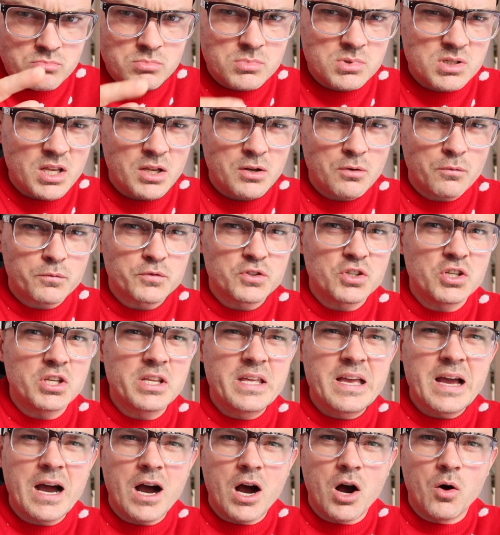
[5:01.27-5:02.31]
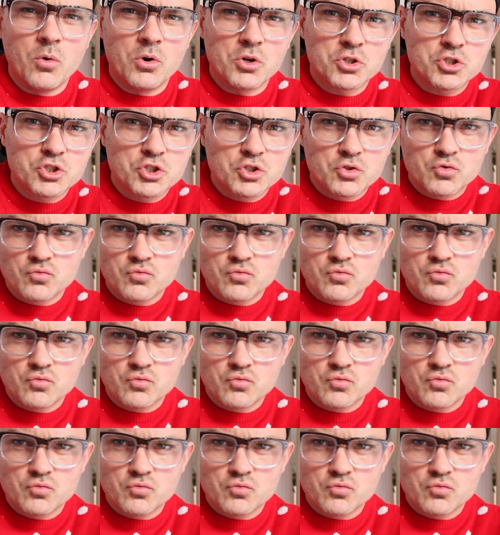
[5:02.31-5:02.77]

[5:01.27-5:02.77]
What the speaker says: Let's head off to the car wash.